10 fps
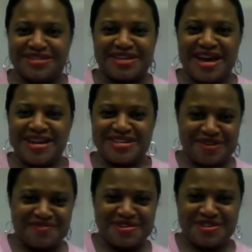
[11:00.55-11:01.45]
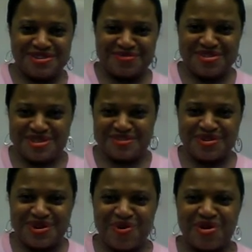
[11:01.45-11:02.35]
it's kind of different doing this
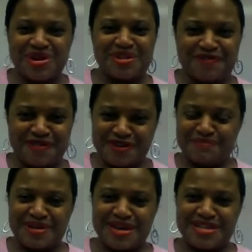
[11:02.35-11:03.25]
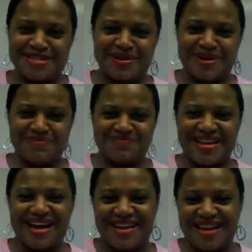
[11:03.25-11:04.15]
recording in the first place.
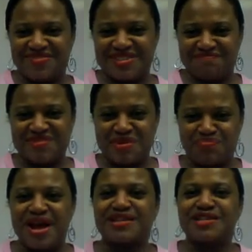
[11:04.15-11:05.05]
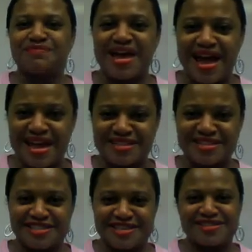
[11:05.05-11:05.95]
I'll have to practice my
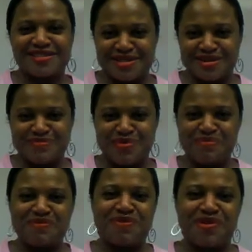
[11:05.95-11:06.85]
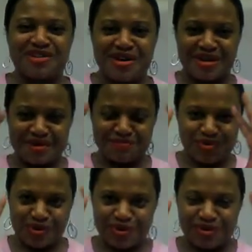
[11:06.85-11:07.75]
acting skills a little more before I try to
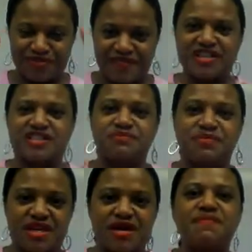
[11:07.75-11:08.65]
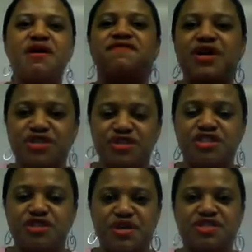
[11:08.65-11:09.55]
put on those faces. But think about facial
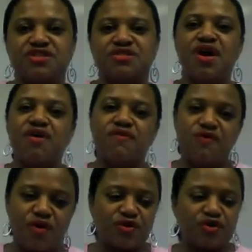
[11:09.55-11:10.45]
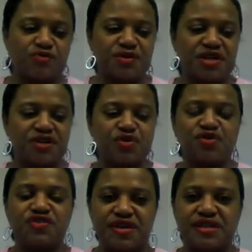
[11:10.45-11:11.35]
expressions for those particular
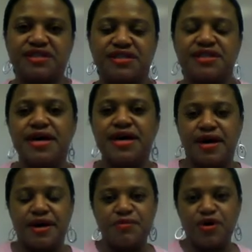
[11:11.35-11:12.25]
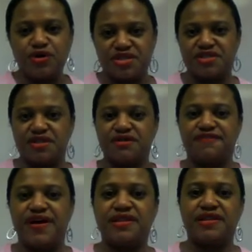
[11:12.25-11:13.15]
6 emotions, and
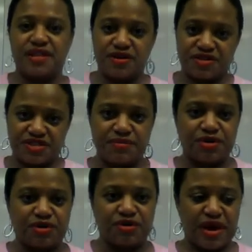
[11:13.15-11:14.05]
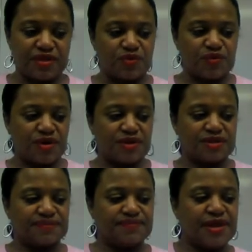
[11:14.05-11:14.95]
you'll find that they are similar around the world.